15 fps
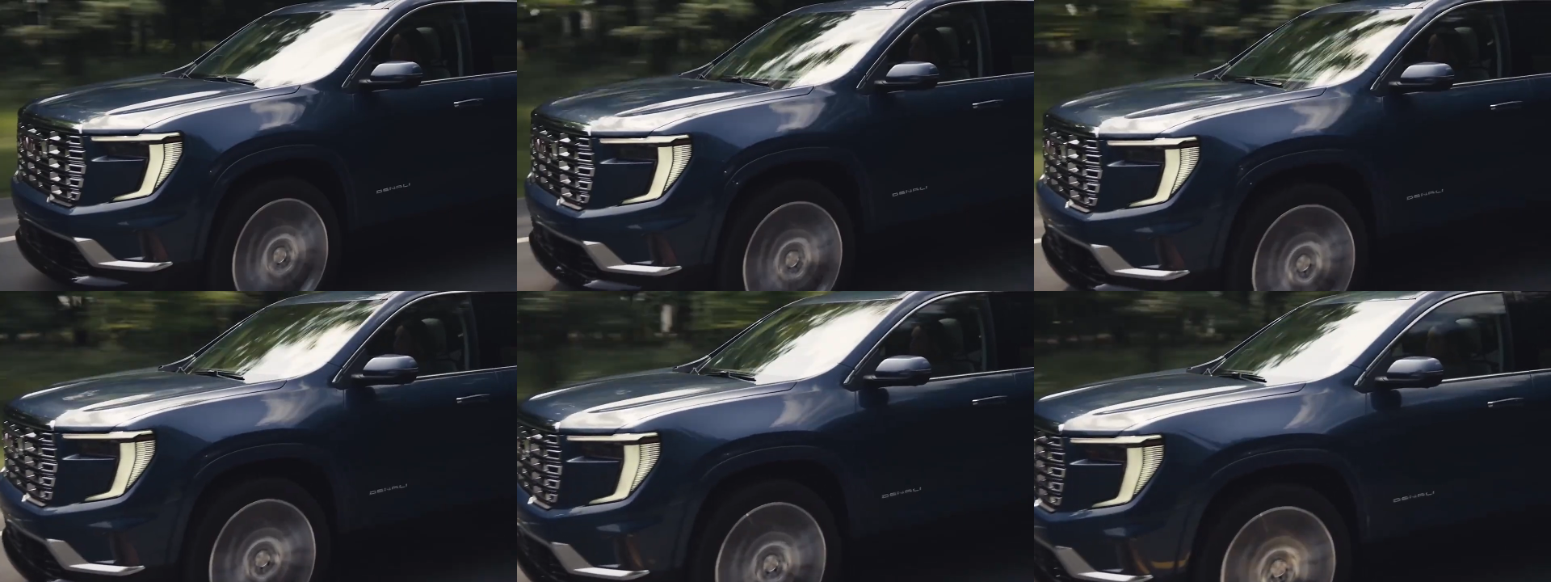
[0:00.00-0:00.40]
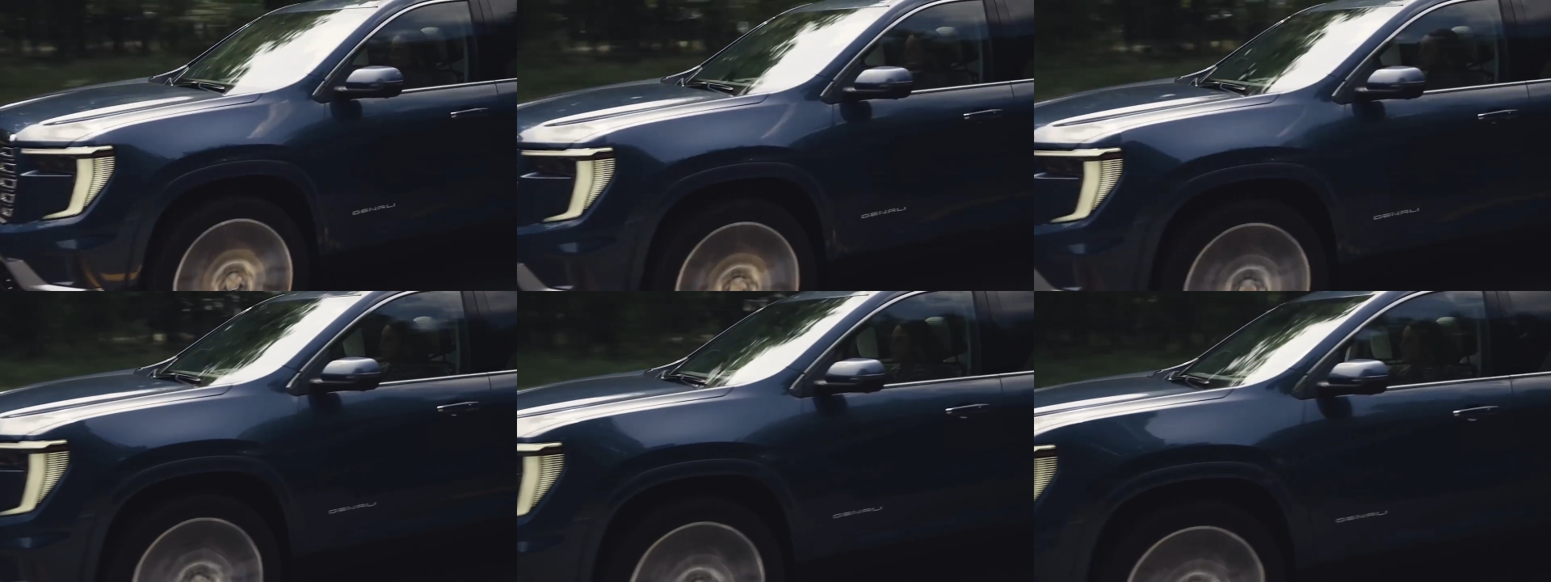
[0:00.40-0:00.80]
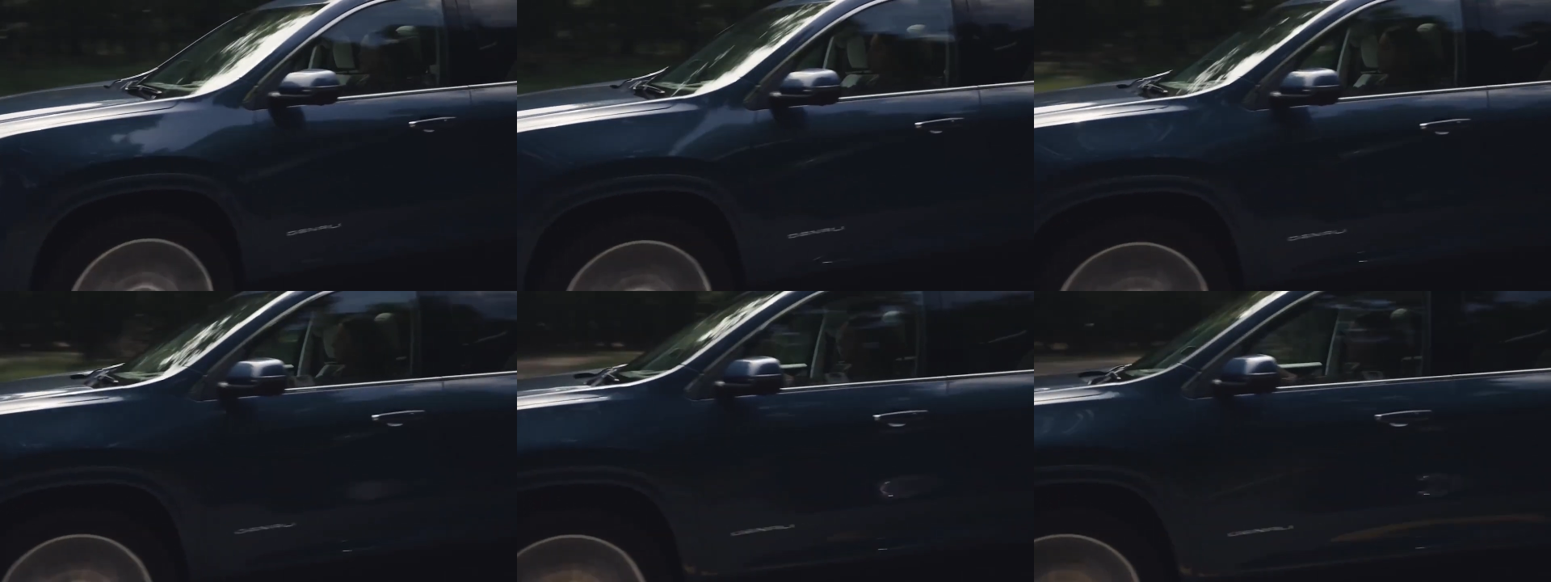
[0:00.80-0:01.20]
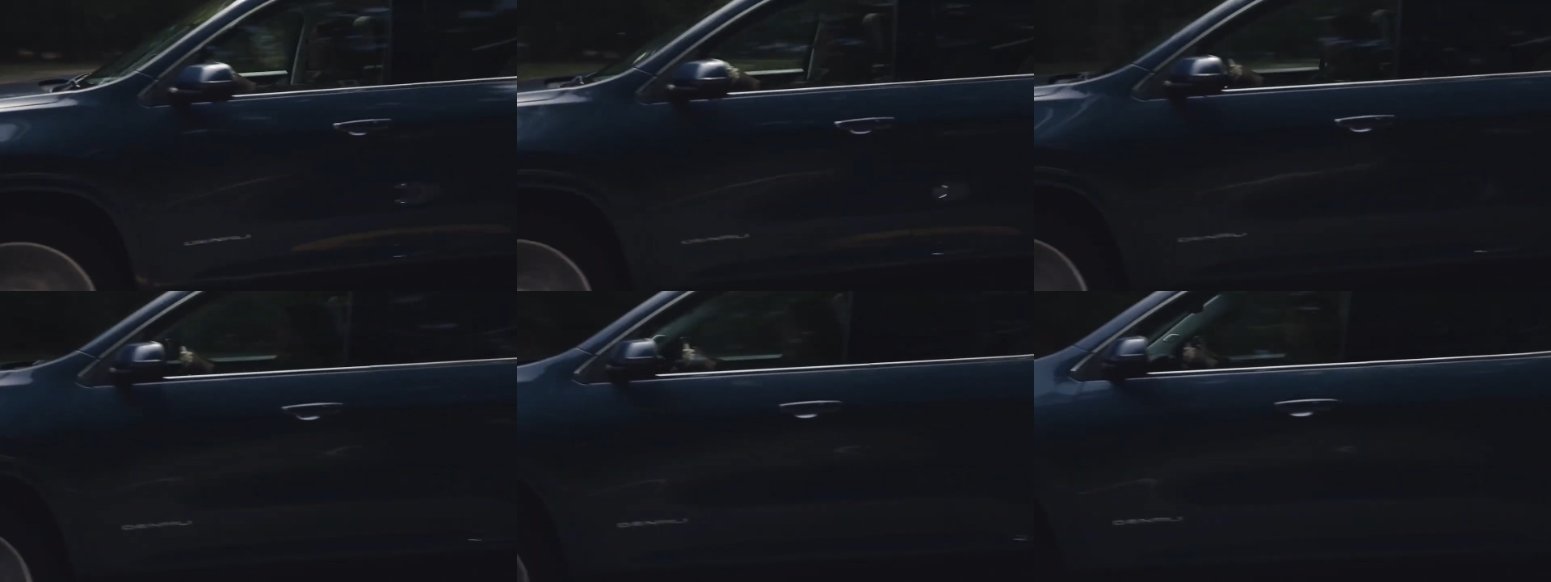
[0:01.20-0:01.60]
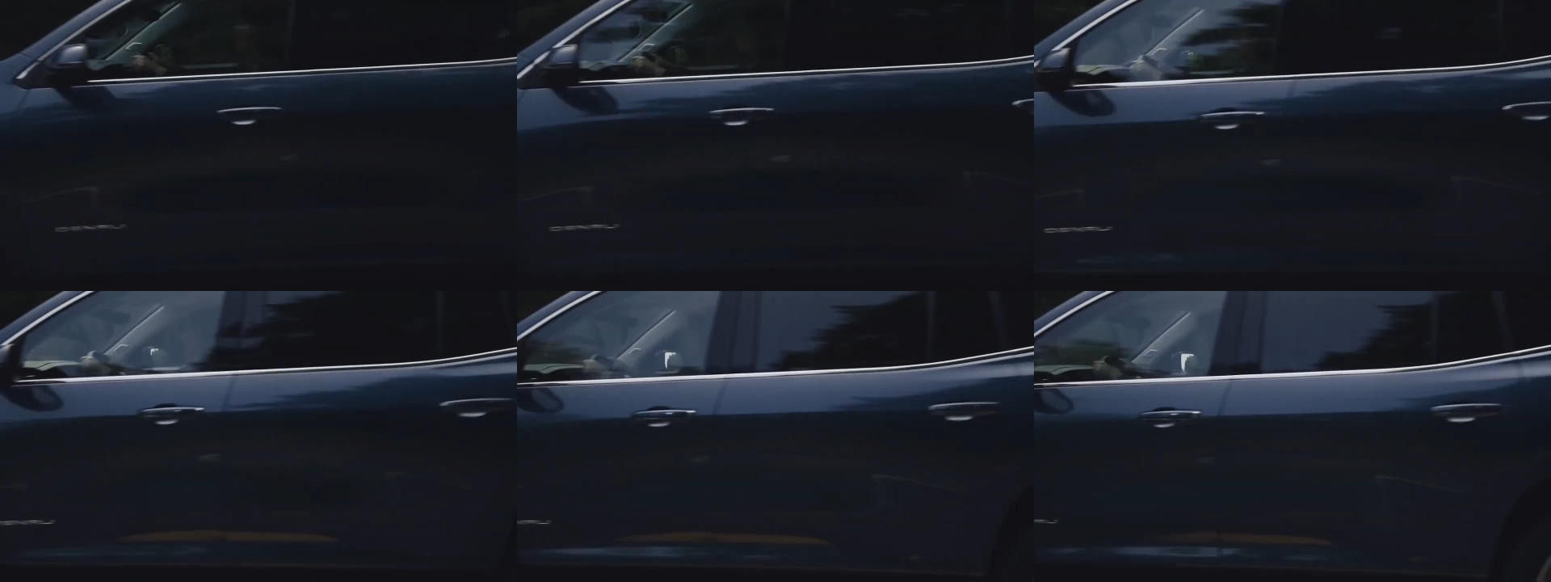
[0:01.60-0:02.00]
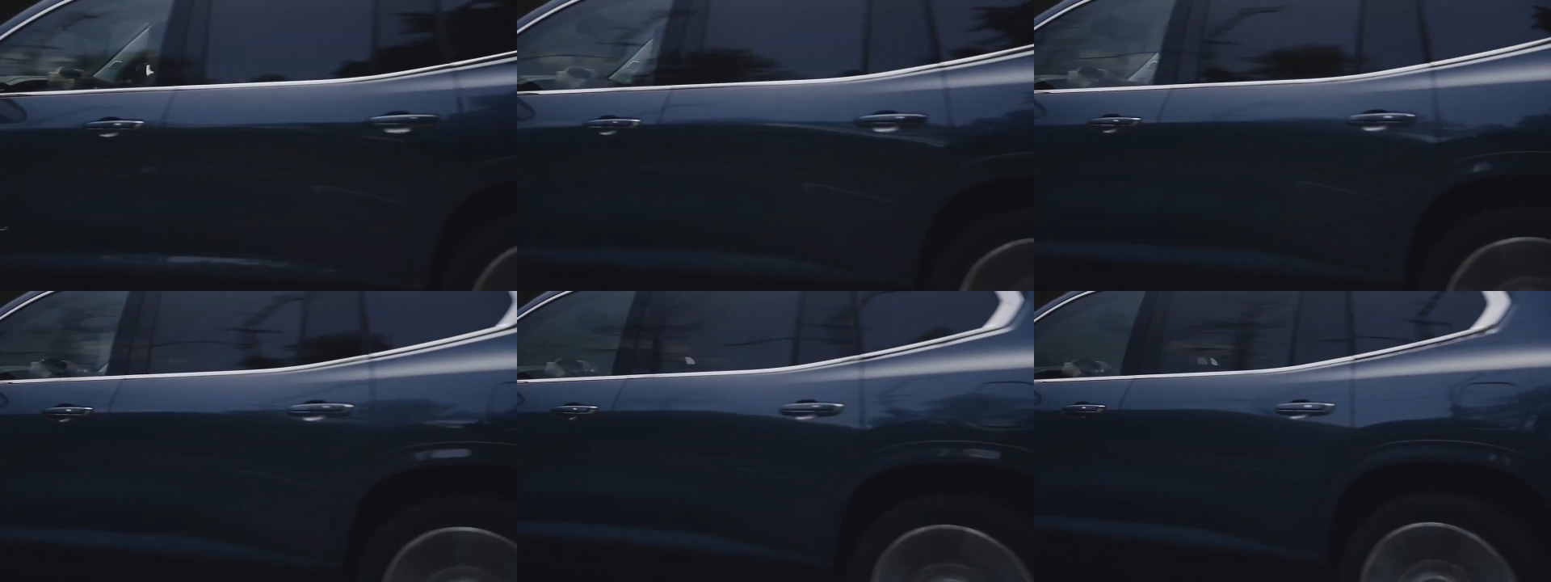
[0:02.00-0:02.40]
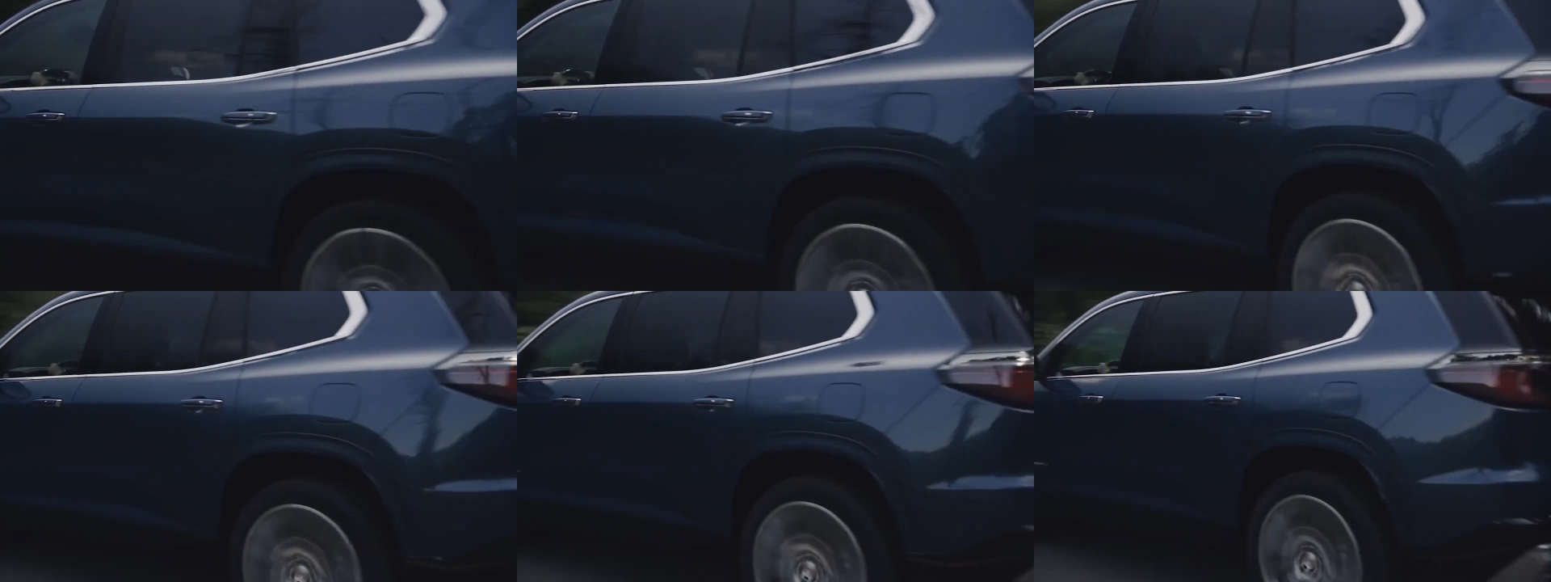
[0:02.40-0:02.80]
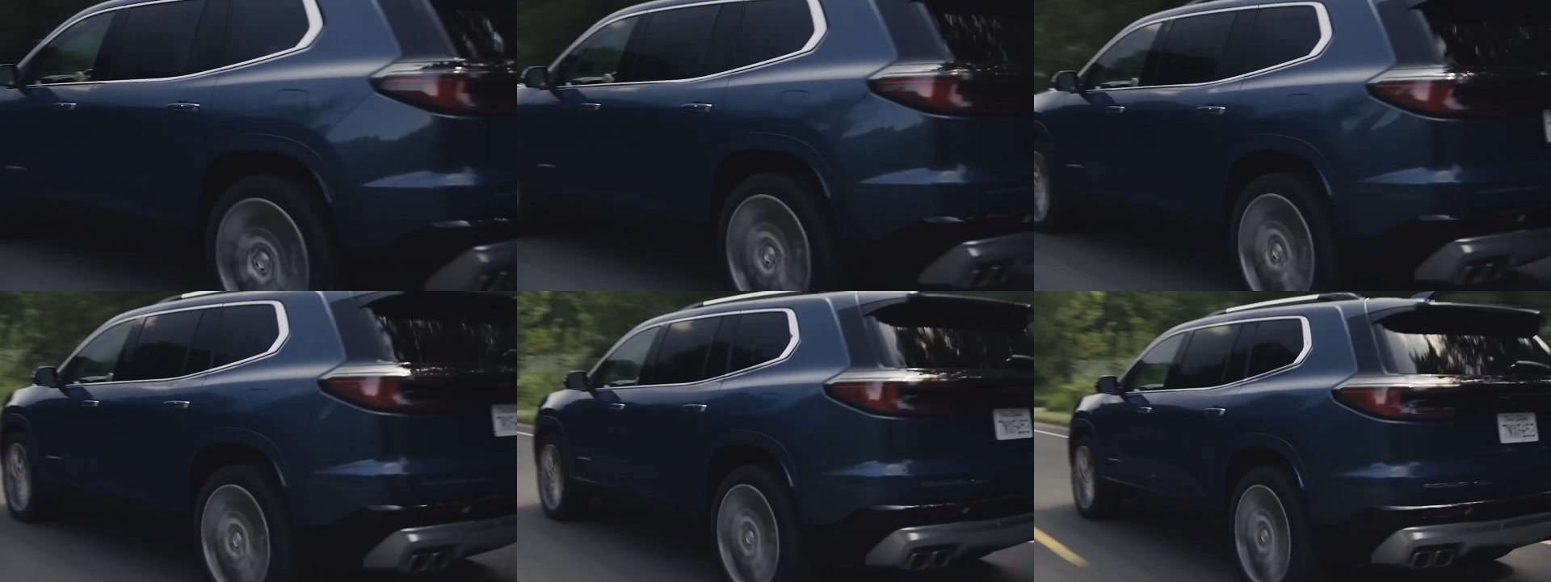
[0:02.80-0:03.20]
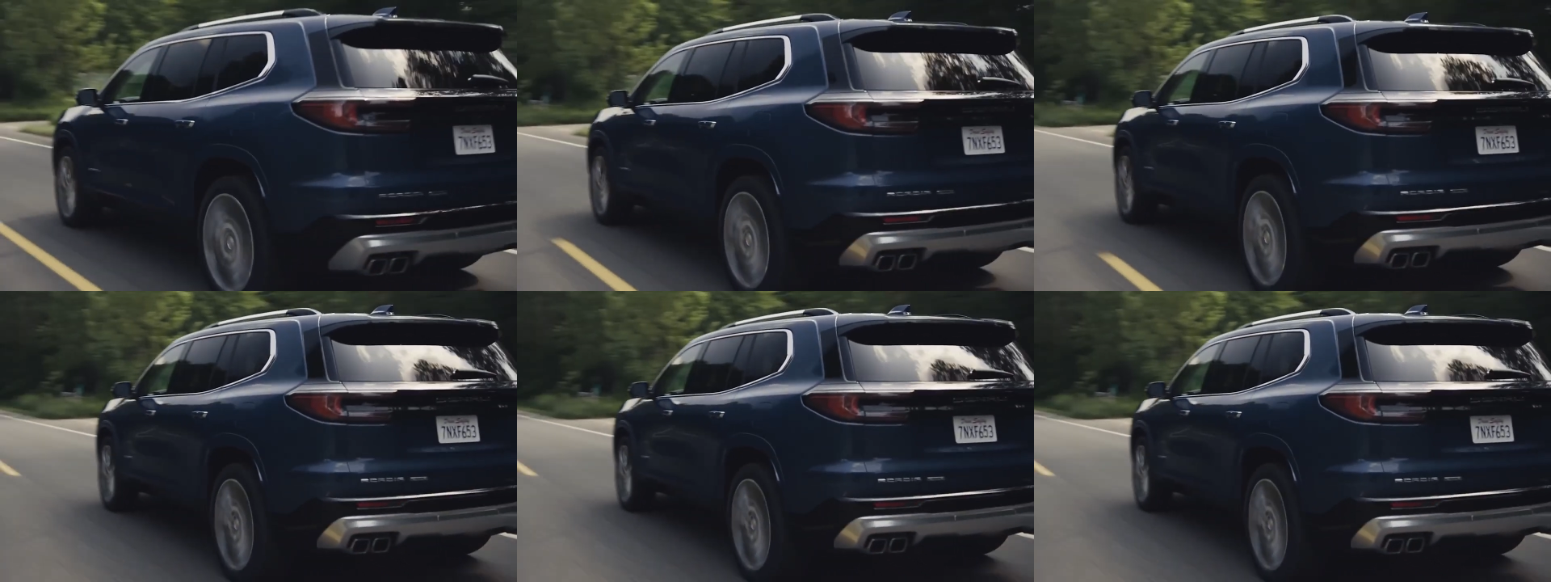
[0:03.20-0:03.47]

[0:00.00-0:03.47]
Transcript: Nobody's mouth can be seen.